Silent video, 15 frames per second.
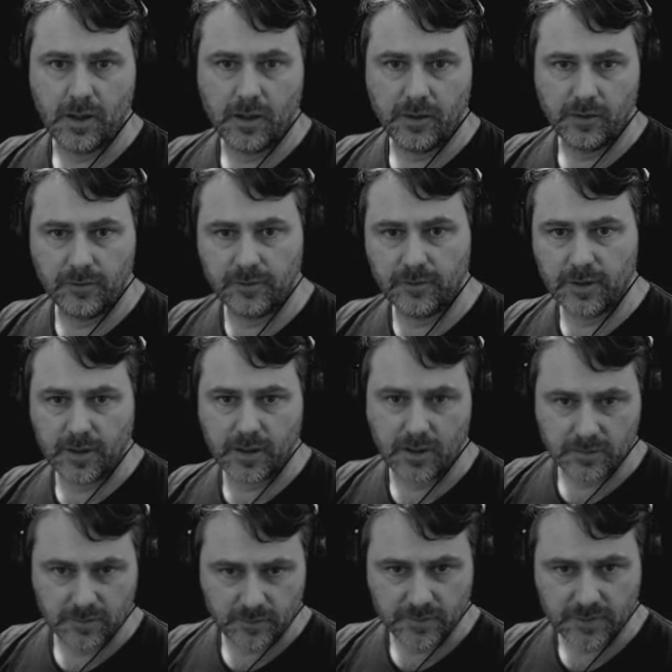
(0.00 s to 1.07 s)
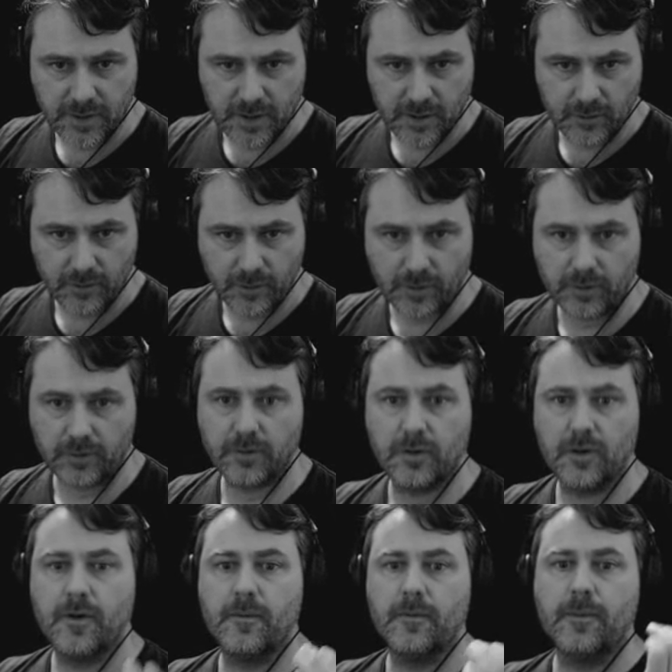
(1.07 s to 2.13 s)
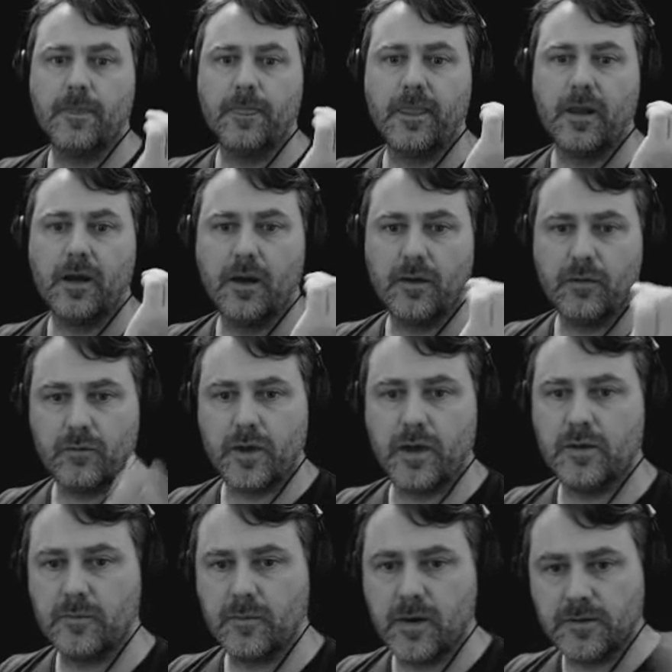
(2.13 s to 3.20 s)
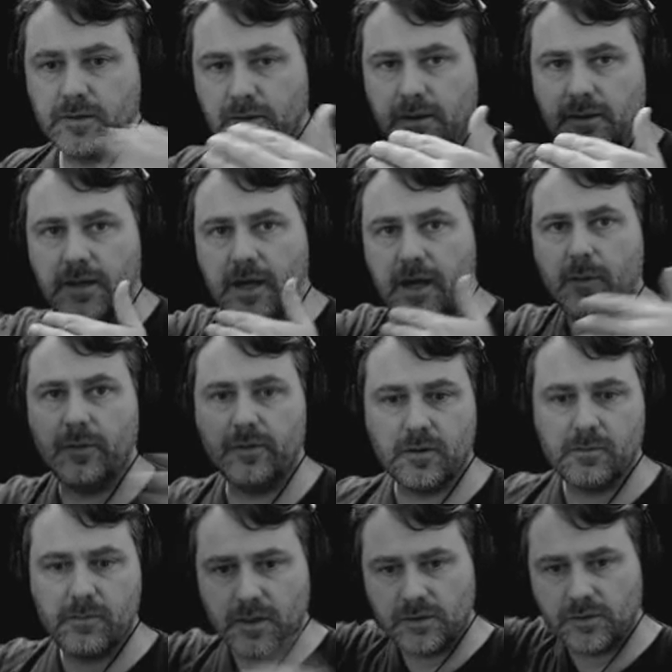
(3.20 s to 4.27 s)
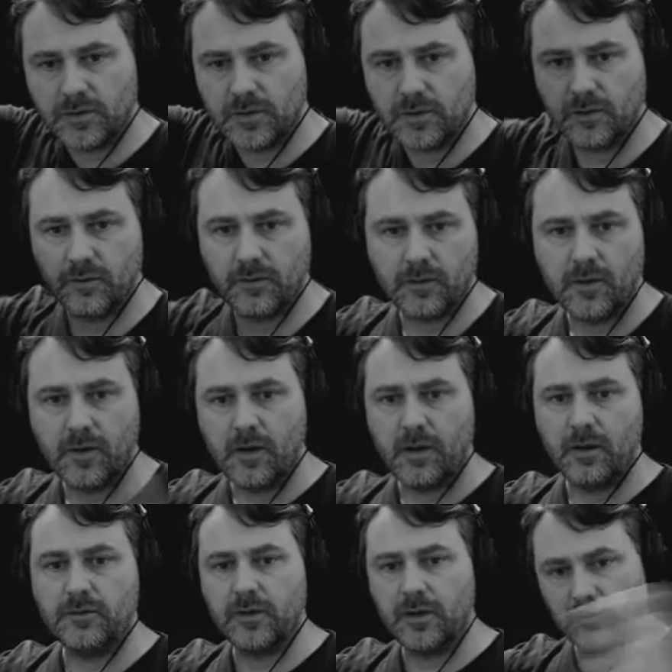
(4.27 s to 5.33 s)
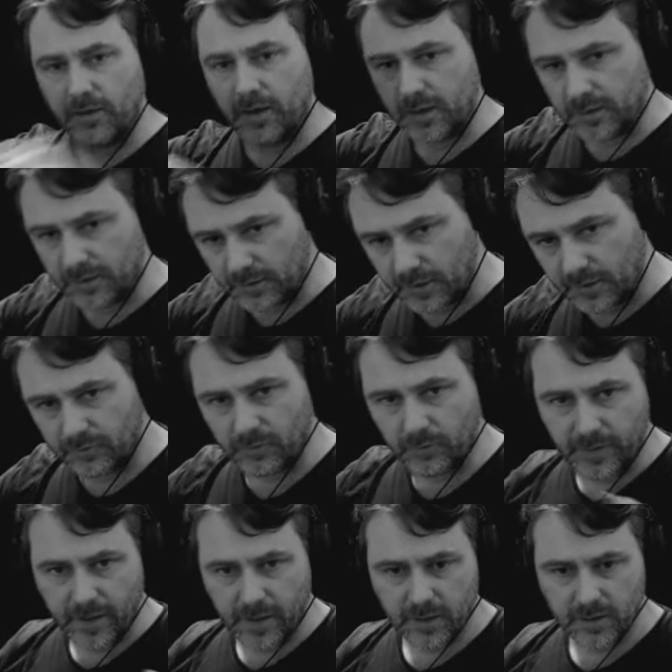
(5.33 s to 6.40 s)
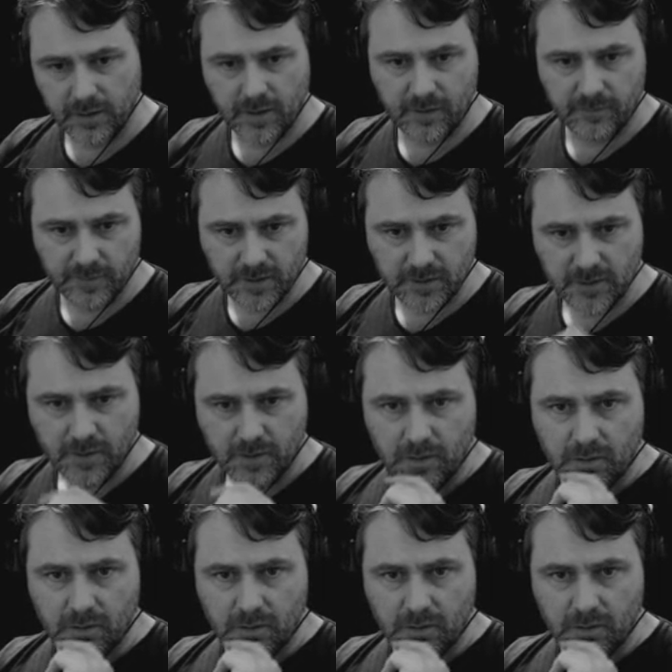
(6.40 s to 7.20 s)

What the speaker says: using the custom seed or not, randomizing the tower dimensions, generating the level, baking the nav mesh.